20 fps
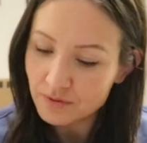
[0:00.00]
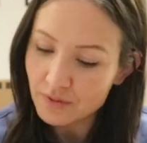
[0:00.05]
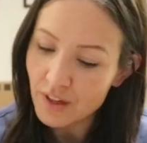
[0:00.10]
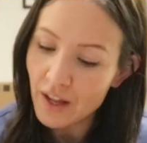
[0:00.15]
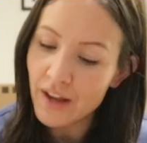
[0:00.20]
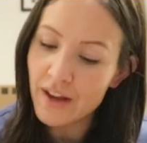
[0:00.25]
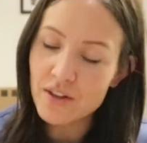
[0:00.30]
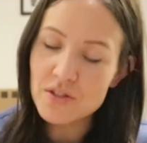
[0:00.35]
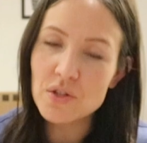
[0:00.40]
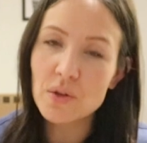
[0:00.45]

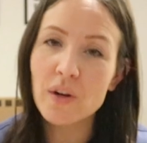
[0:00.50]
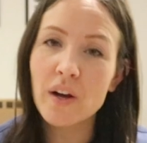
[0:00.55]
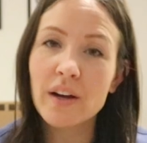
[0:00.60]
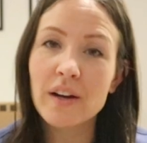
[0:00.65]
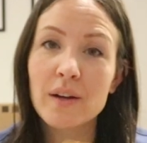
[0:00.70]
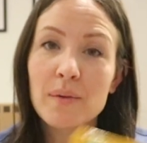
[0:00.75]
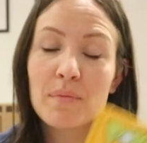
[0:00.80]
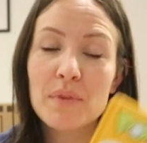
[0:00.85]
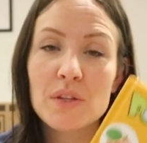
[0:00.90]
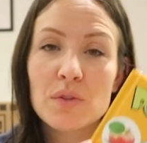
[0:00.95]
I also got
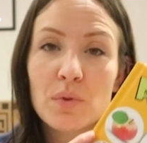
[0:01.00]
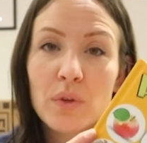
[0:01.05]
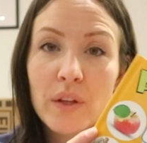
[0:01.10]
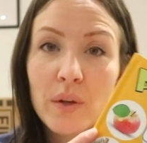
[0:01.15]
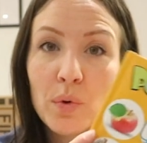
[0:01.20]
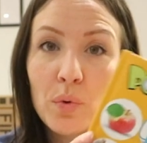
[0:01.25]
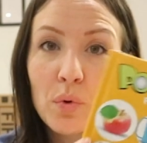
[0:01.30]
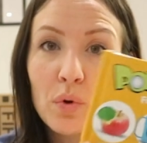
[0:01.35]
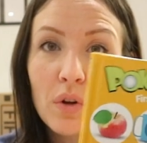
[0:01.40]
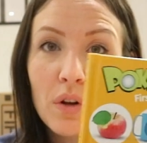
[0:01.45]
him this really
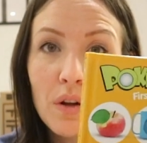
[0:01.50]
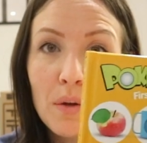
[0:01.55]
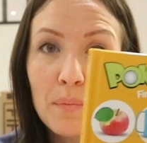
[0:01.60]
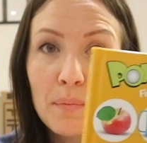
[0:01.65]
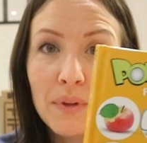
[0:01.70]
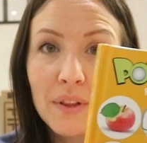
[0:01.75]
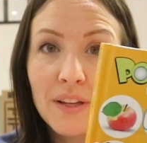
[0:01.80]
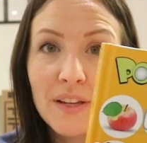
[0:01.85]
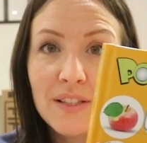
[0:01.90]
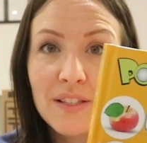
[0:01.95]
cool
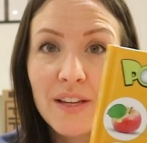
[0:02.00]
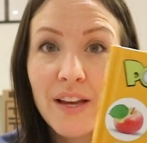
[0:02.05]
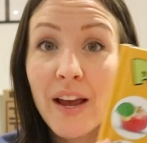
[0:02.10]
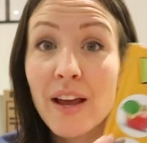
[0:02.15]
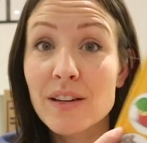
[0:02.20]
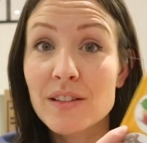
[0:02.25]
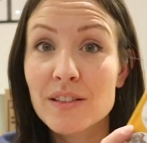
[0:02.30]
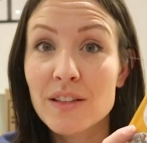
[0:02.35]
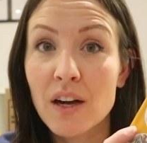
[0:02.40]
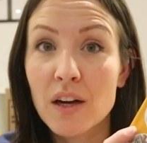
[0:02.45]
Melissa
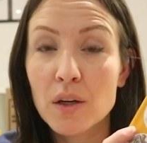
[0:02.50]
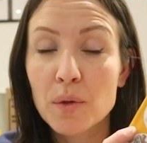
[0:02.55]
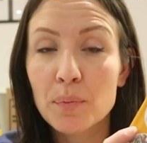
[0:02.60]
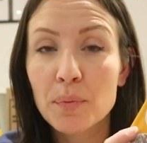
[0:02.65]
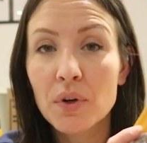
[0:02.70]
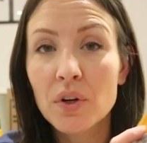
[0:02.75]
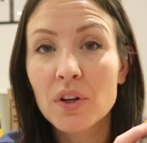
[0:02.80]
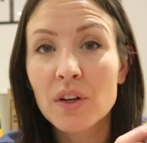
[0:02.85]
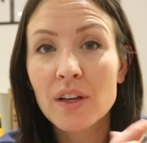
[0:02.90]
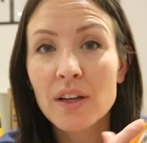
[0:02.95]
and Doug
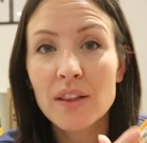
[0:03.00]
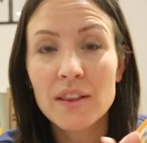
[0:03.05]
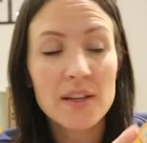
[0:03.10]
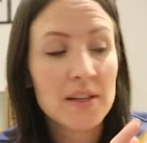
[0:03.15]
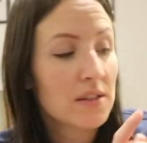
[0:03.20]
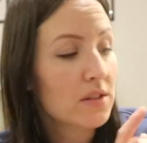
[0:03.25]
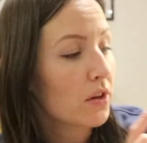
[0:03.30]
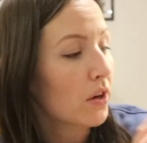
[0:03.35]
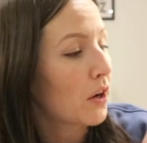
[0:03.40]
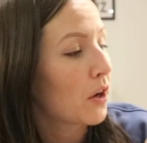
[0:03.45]
book.
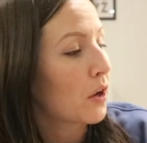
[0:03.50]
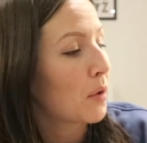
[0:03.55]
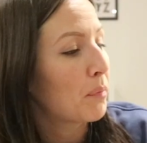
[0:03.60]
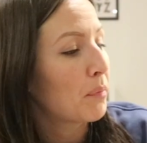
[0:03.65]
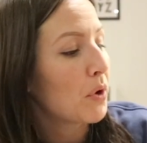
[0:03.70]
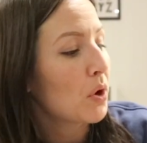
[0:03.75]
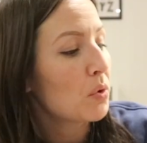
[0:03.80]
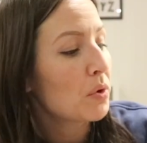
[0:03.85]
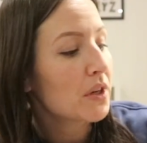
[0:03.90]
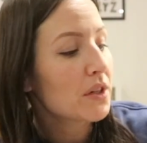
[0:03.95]
These are
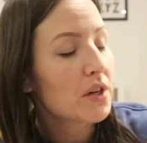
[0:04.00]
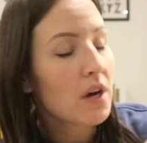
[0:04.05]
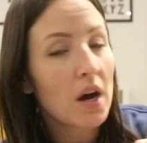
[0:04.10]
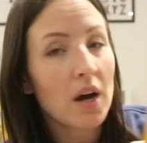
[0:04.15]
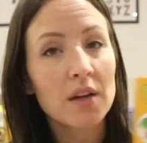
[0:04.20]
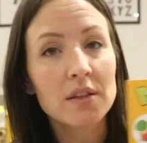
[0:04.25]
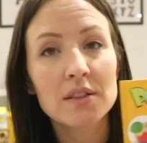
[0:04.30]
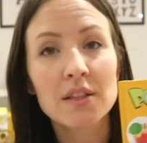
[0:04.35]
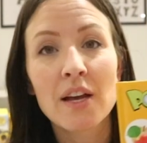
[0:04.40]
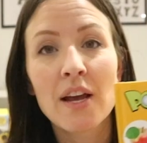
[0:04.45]
Poke a
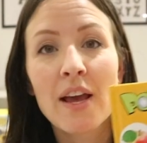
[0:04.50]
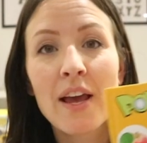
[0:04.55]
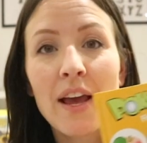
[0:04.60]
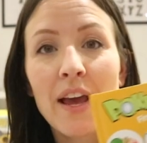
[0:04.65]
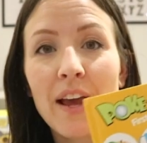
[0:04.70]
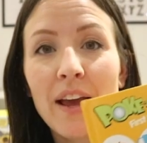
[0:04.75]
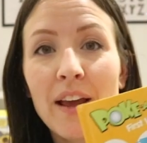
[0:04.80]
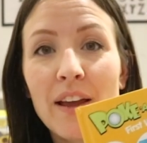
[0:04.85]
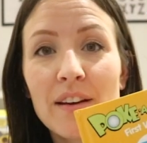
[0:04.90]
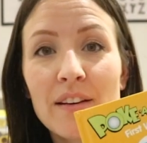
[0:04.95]
Dot
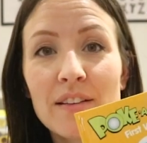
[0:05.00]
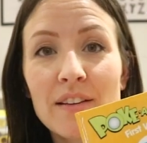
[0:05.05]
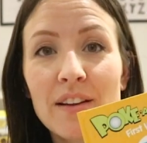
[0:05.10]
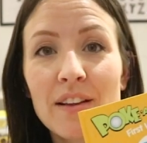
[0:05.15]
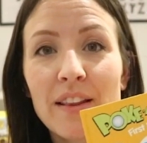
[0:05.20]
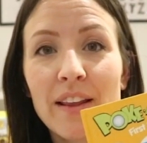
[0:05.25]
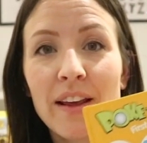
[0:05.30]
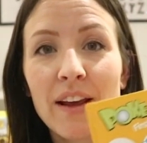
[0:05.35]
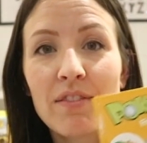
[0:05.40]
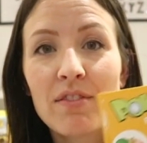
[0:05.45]
and
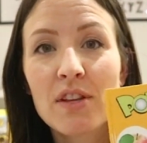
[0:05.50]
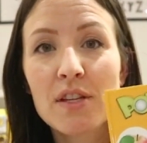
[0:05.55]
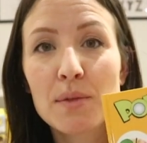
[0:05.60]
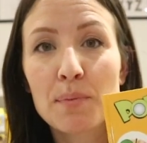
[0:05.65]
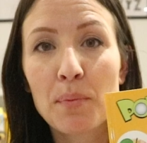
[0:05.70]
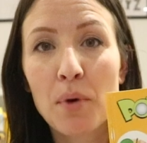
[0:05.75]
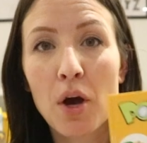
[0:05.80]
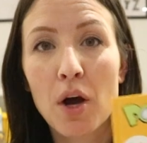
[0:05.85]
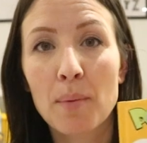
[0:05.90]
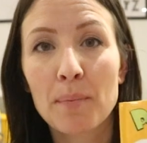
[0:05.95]
they have this
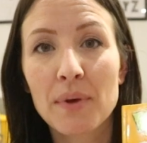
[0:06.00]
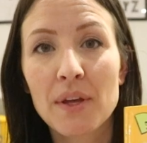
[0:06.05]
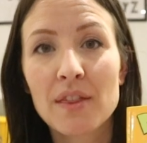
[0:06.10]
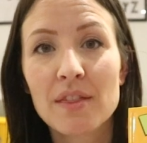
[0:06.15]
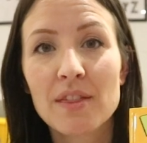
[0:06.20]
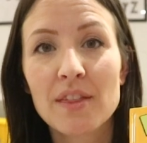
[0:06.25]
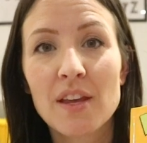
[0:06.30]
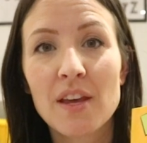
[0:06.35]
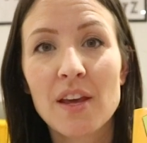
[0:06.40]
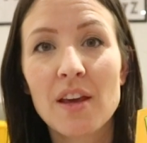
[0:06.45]
popping
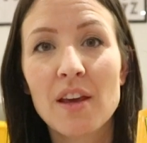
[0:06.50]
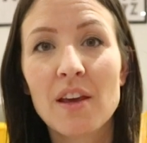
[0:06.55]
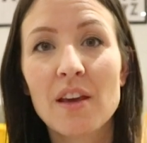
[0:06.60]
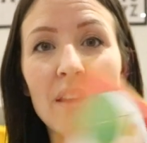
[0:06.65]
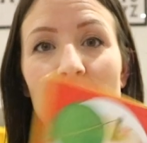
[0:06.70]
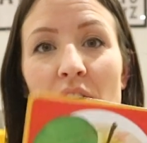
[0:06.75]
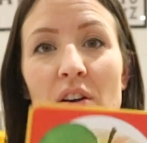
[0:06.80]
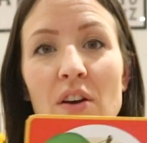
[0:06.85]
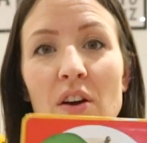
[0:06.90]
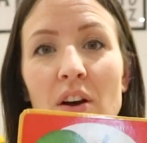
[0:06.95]
thing
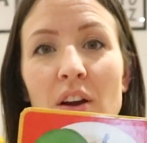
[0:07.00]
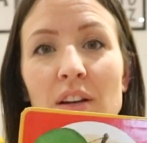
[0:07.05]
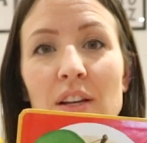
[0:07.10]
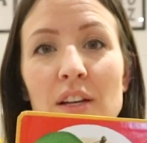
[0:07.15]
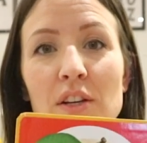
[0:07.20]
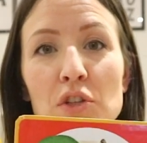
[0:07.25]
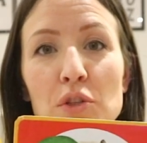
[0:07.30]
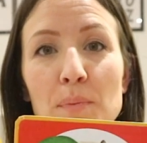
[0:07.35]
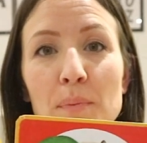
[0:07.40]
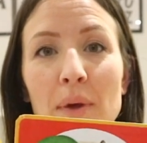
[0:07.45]
on
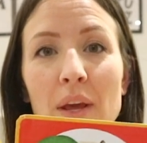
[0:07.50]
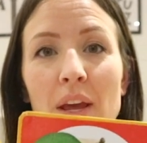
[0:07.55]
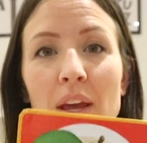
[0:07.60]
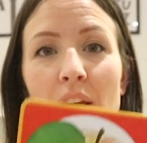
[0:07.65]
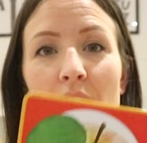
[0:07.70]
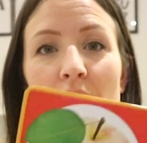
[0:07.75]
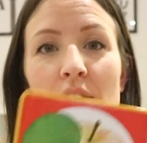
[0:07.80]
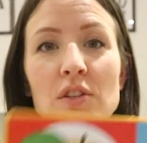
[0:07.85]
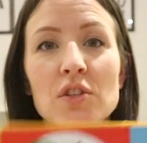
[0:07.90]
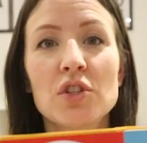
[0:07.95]
each
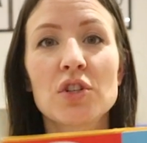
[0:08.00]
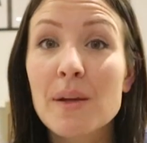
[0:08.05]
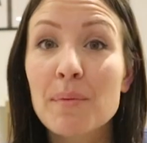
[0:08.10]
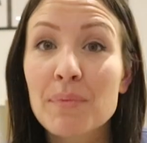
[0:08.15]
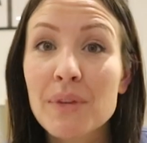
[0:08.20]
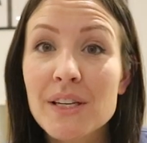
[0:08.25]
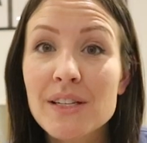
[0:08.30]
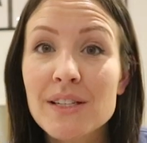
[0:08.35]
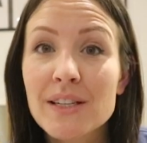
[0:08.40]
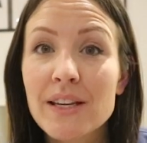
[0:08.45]
page,
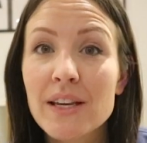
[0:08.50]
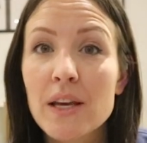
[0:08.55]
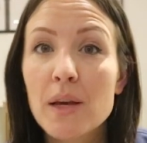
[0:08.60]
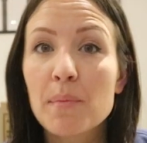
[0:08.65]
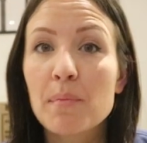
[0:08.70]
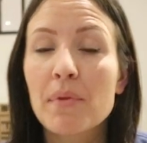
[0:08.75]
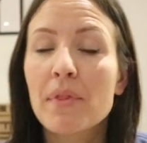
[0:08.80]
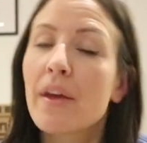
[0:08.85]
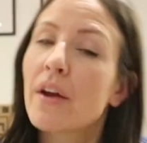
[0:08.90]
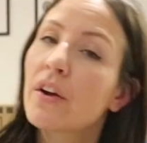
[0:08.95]
something to
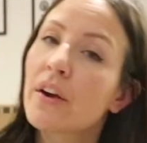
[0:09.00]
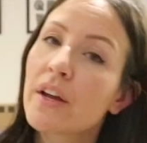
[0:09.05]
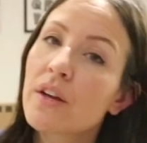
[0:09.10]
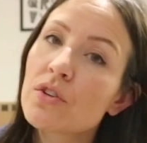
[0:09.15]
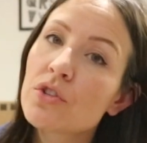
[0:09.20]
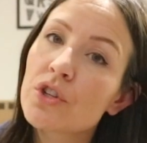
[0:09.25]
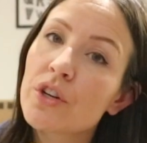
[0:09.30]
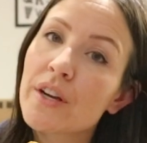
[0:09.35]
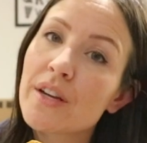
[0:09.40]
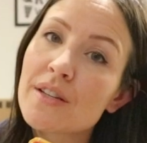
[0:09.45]
keep their
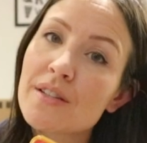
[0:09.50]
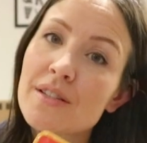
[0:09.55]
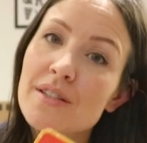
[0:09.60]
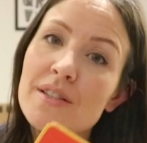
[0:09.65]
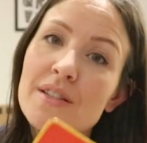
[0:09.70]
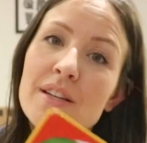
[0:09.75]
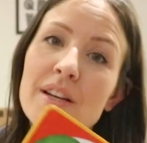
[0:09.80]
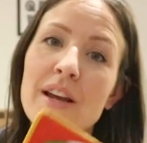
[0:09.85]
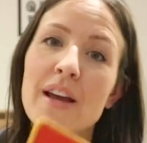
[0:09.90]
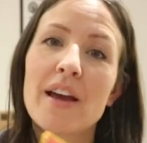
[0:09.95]
interest.